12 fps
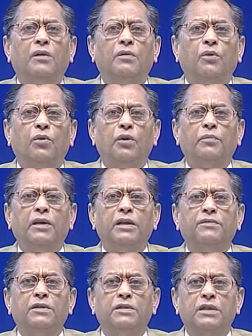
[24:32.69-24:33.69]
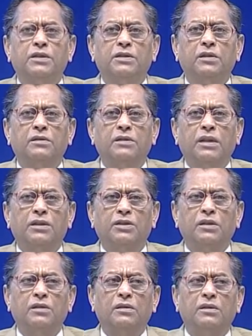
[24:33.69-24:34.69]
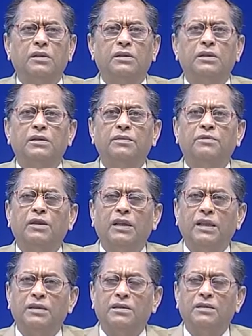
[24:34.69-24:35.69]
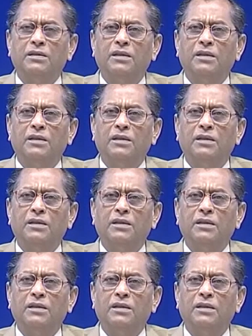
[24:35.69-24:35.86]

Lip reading: ore beneficiation section, it is even less.